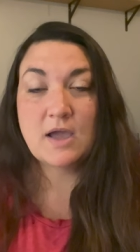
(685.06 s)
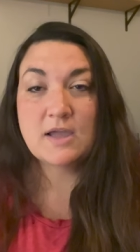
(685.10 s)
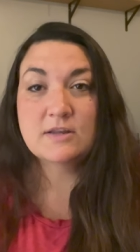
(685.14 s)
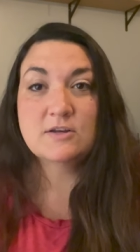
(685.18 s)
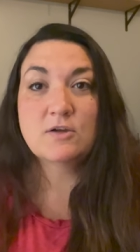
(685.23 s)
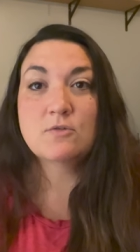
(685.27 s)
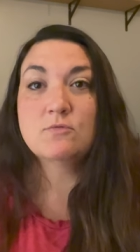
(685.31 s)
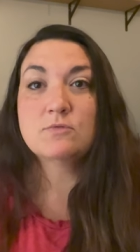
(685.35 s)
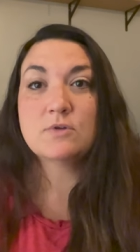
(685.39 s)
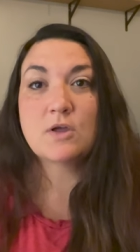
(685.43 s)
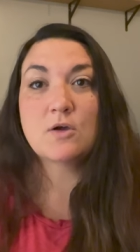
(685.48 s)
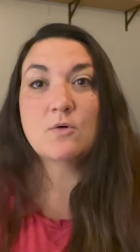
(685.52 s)
i
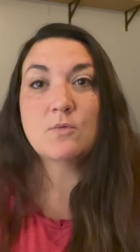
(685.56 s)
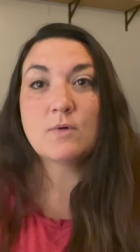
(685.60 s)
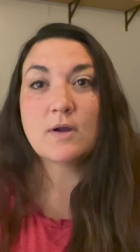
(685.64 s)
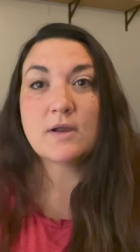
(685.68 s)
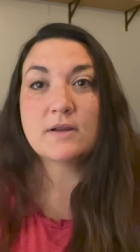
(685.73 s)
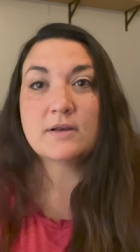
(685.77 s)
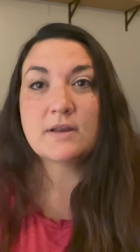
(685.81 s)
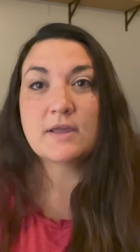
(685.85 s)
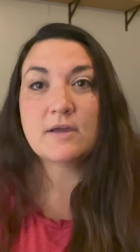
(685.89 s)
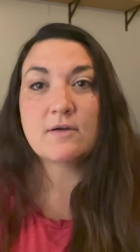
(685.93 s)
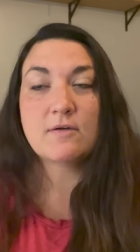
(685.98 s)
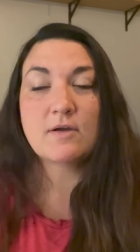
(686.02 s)
don't know
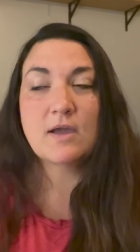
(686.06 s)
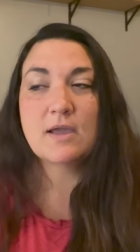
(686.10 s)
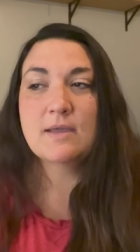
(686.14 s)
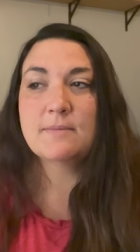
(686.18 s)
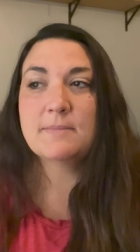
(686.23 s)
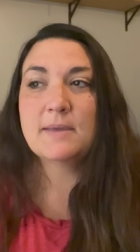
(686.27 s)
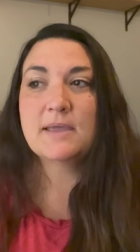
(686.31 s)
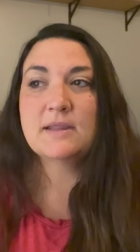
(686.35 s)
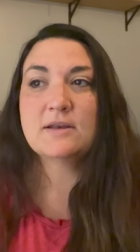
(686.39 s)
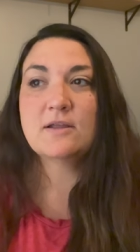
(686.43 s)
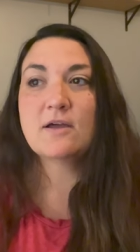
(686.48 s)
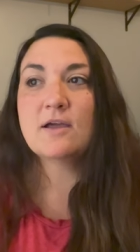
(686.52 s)
right now i
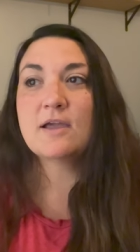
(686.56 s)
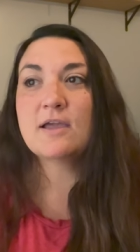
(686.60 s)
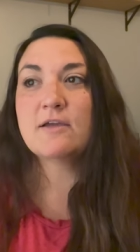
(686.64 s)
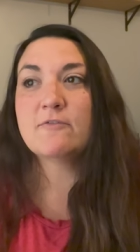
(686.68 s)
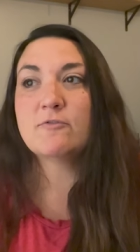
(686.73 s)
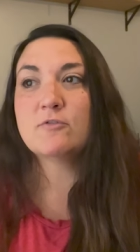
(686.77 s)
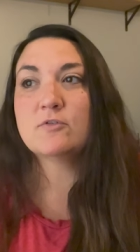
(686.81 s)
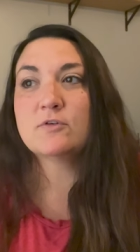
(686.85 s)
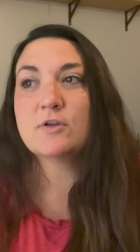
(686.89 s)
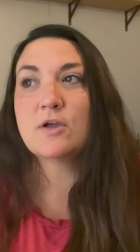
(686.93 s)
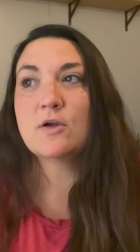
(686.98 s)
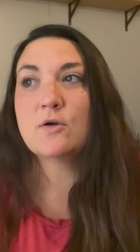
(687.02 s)
may not
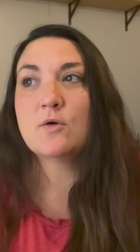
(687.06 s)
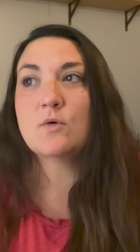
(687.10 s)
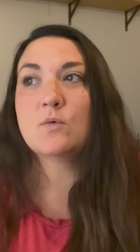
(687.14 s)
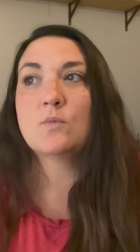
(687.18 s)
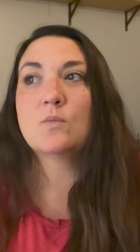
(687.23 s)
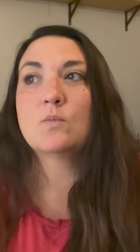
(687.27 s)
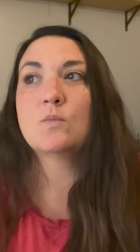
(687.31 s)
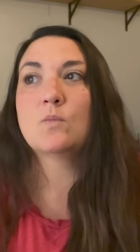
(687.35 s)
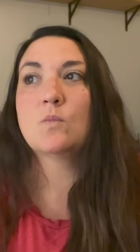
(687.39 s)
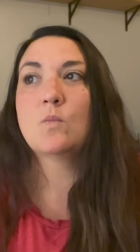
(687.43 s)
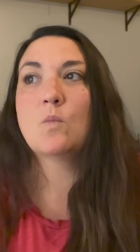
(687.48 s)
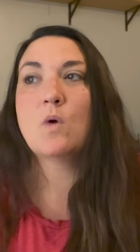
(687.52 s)
ever
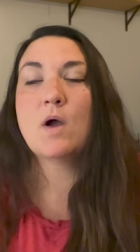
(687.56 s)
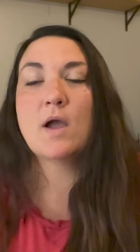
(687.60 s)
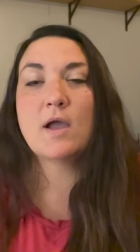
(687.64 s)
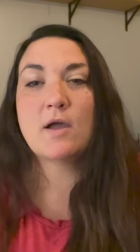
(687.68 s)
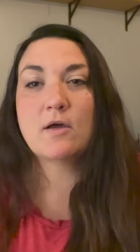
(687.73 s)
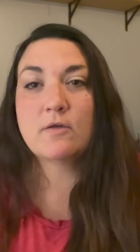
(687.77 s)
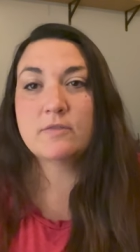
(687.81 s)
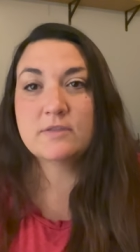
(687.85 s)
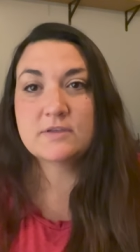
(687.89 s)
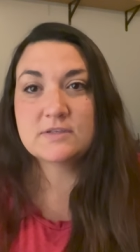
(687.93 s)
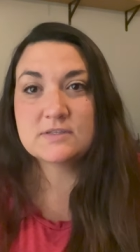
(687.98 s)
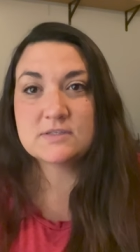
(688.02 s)
know why
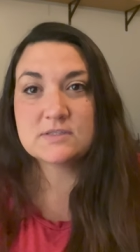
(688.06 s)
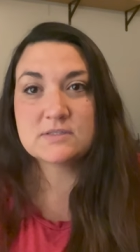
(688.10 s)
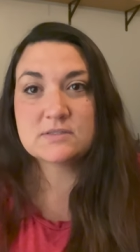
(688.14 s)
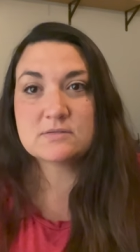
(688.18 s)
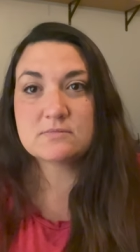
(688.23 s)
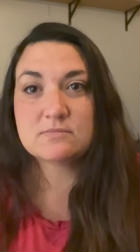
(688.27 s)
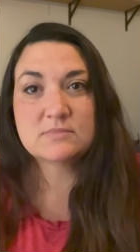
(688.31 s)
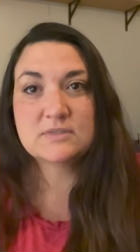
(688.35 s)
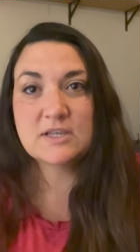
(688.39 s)
all these